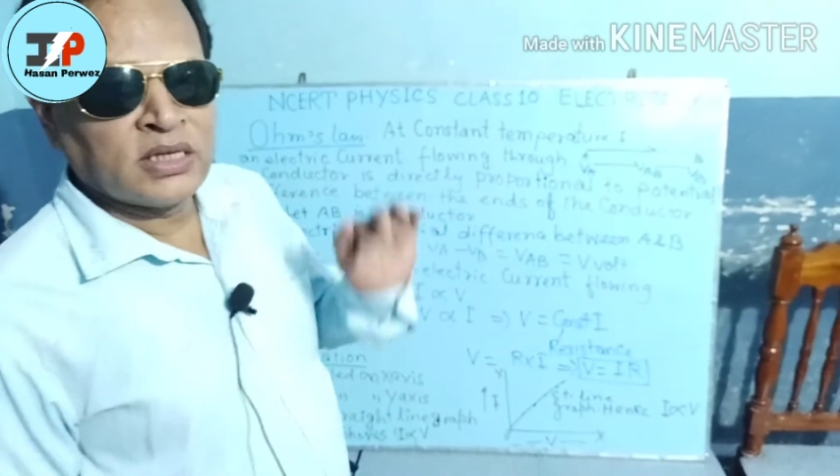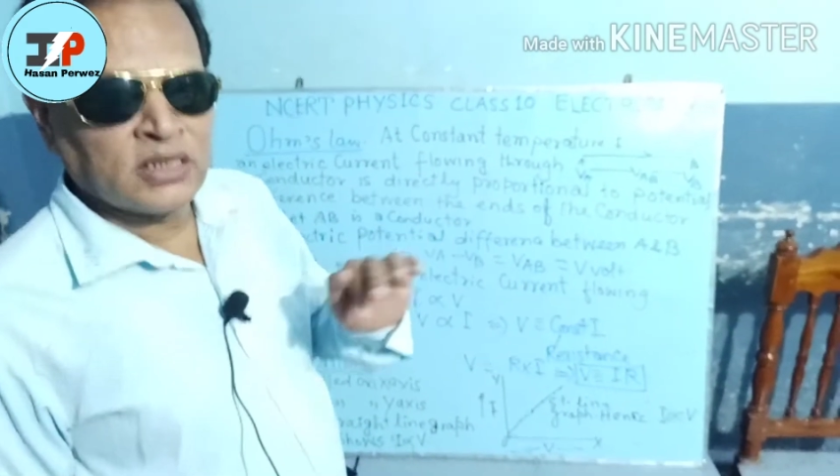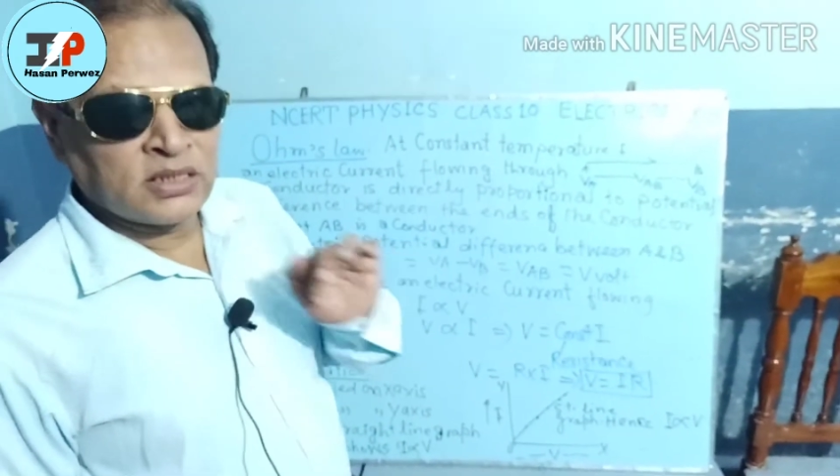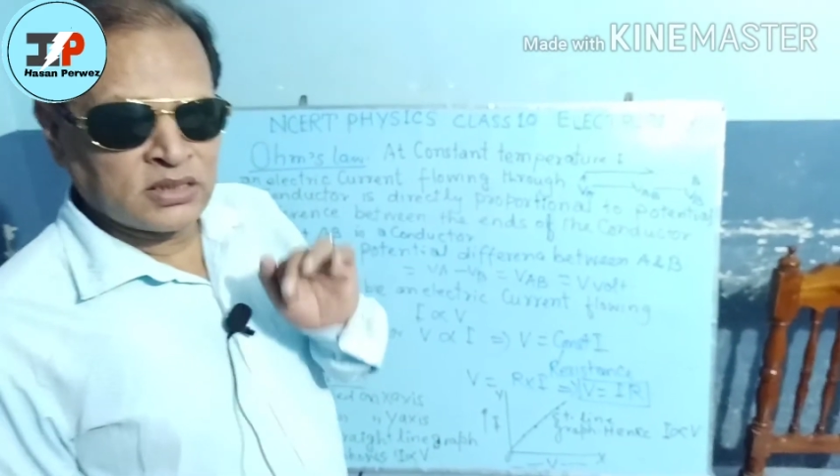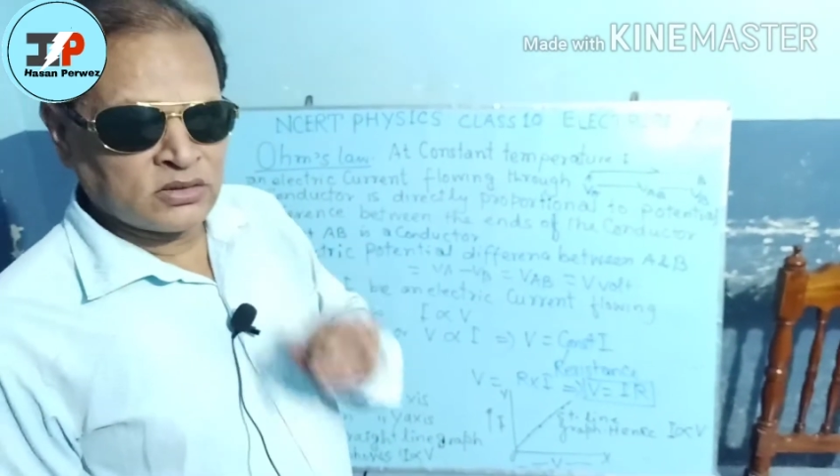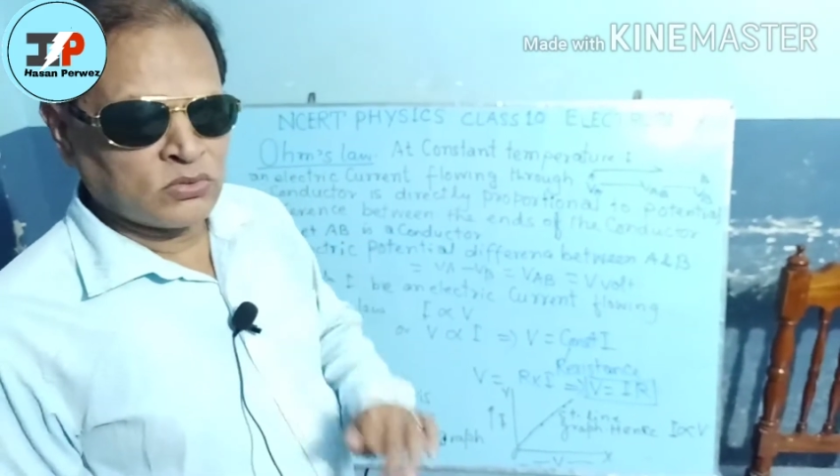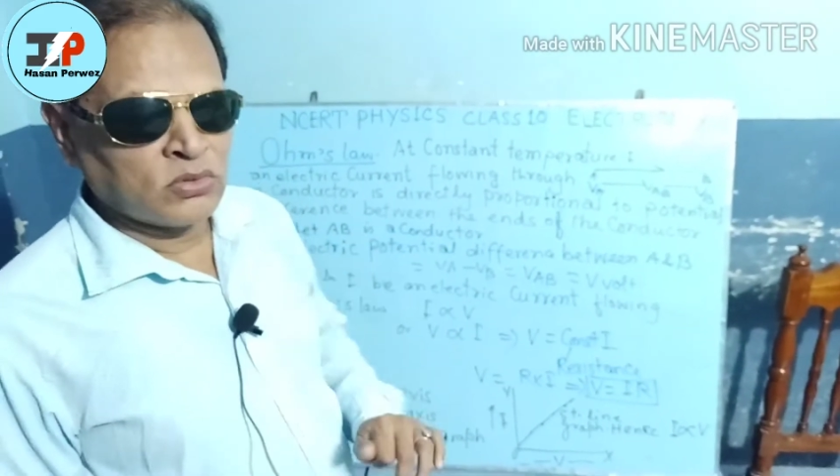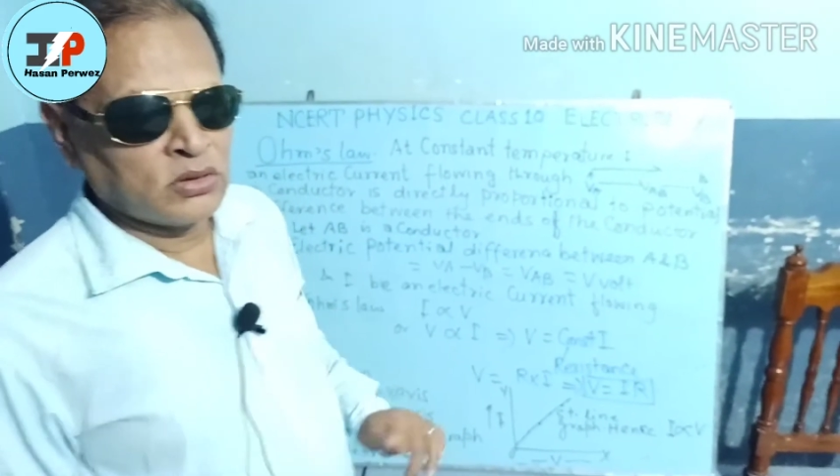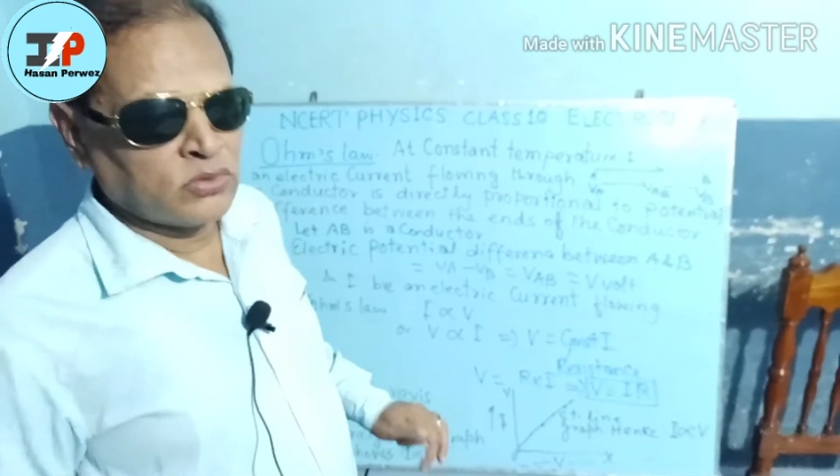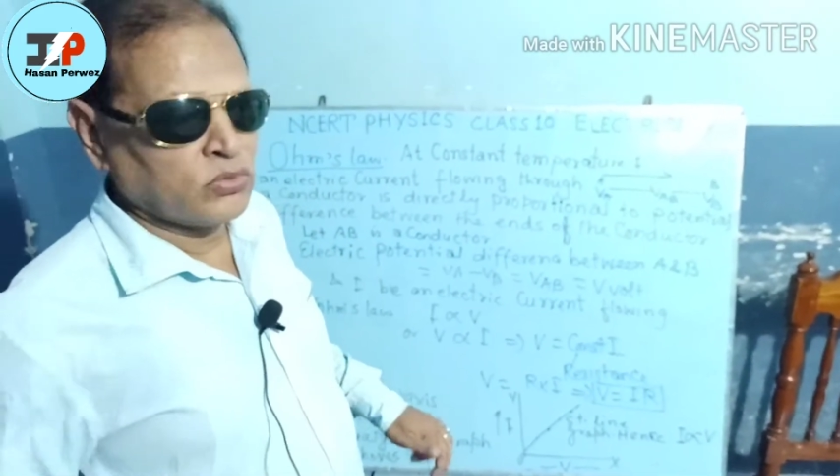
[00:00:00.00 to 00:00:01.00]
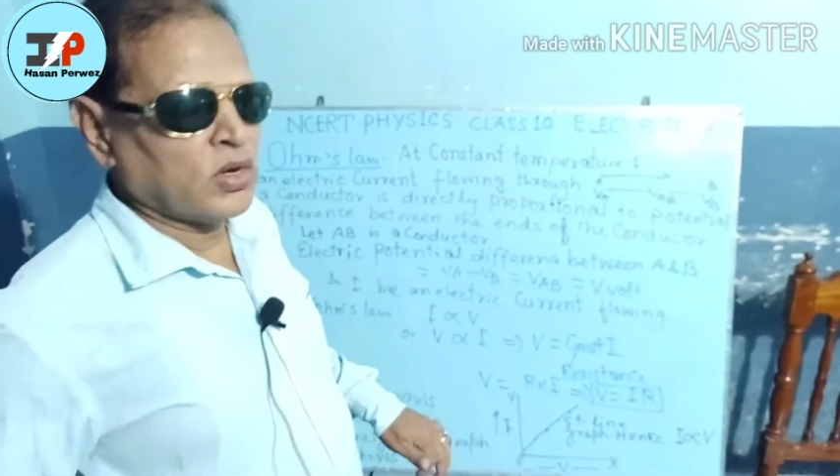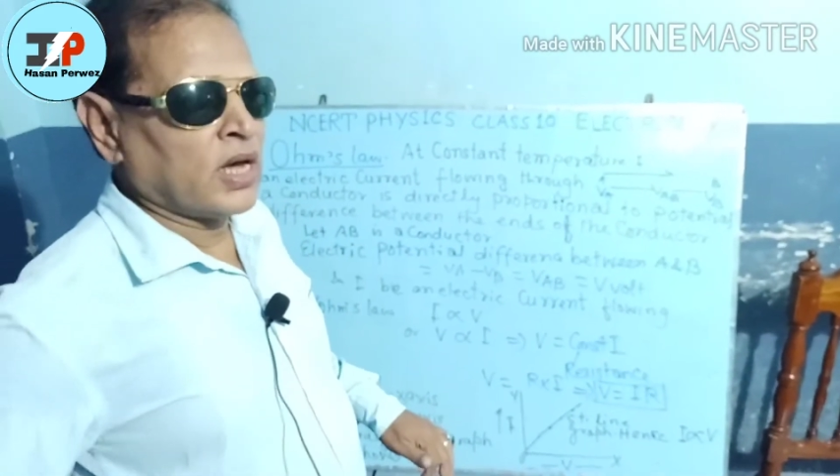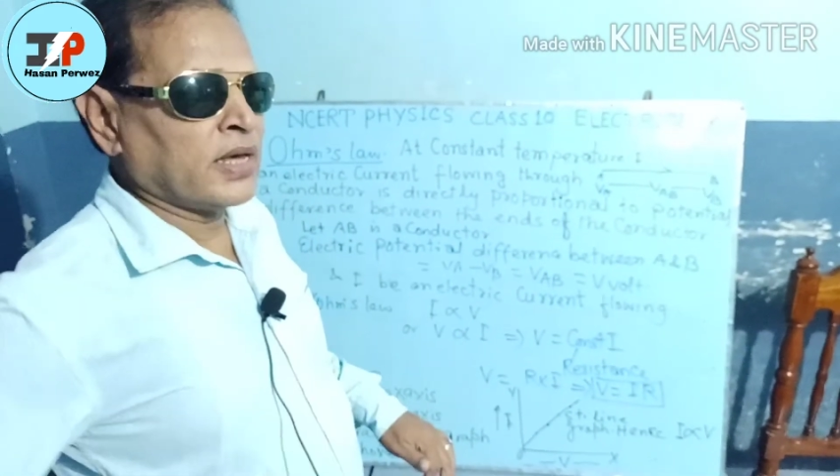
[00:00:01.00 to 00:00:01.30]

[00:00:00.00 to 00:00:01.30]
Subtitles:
is equal to